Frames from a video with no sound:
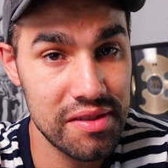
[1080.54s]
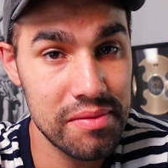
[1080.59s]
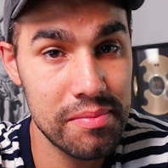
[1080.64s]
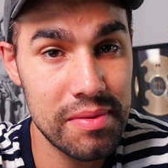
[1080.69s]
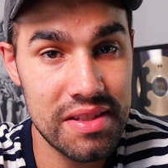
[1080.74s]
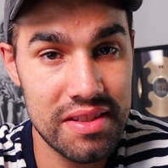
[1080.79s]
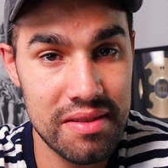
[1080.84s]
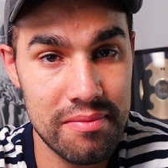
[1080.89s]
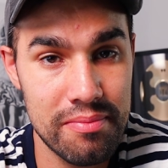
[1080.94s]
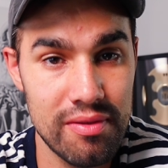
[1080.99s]
You'd
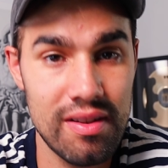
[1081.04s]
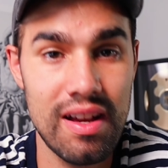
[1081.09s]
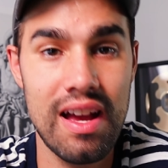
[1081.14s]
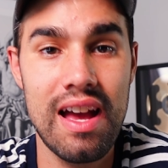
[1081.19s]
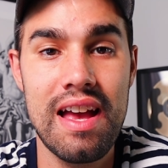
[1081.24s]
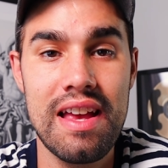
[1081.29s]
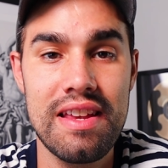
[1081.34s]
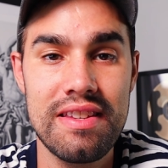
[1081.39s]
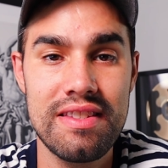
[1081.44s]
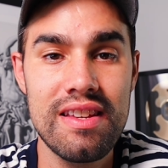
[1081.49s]
be
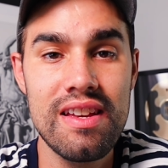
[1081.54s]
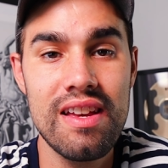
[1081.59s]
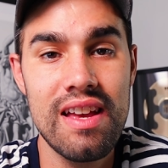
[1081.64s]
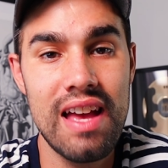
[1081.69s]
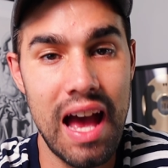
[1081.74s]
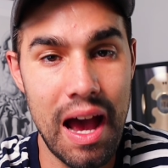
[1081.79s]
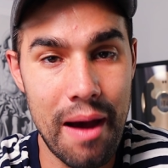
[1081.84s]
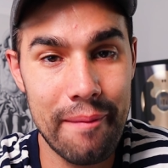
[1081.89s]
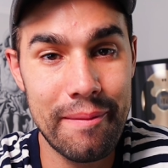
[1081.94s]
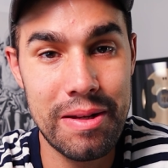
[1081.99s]
surprised
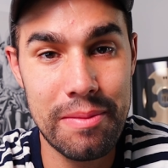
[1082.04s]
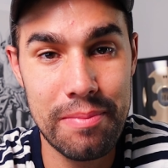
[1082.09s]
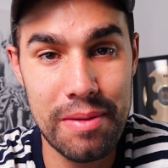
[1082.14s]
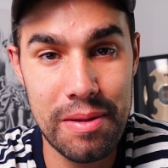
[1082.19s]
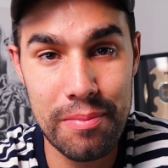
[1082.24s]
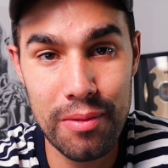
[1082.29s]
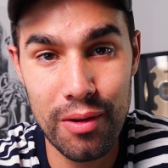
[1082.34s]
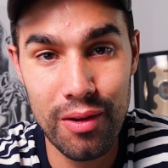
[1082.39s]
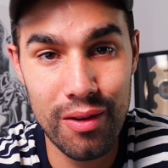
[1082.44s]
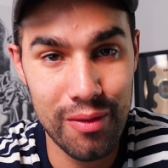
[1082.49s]
how many
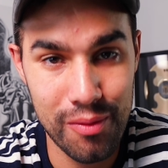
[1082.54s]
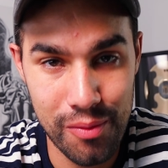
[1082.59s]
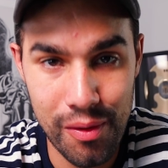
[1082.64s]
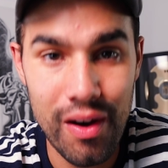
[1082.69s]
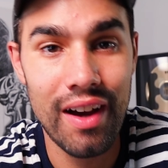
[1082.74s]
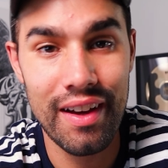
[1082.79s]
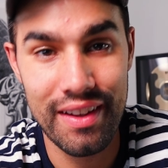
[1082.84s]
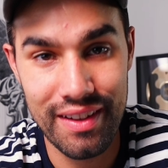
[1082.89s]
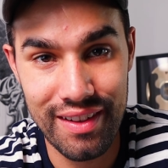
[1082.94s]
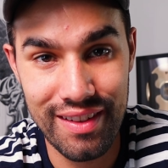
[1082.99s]
people
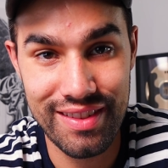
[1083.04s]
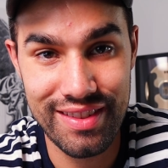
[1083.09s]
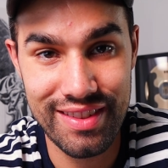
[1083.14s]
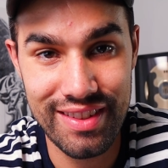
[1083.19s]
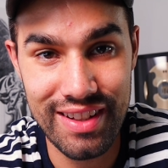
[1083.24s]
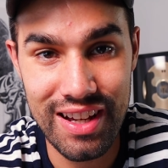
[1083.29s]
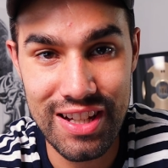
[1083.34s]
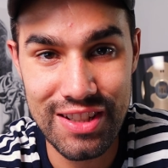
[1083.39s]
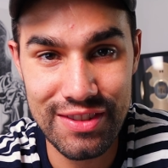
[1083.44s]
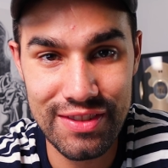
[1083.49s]
want your
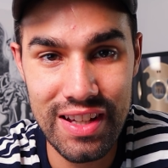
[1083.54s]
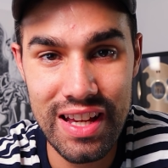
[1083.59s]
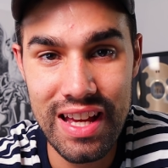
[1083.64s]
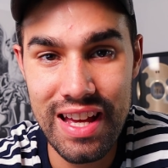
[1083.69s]
stuff.